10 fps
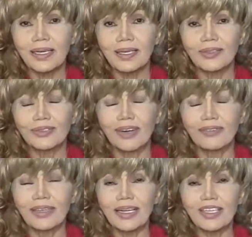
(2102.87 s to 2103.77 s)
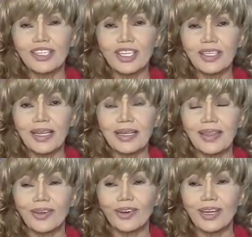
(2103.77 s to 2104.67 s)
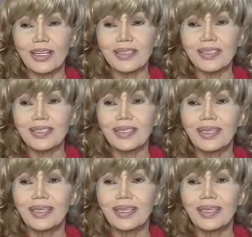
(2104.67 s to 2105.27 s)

revelation that he thought his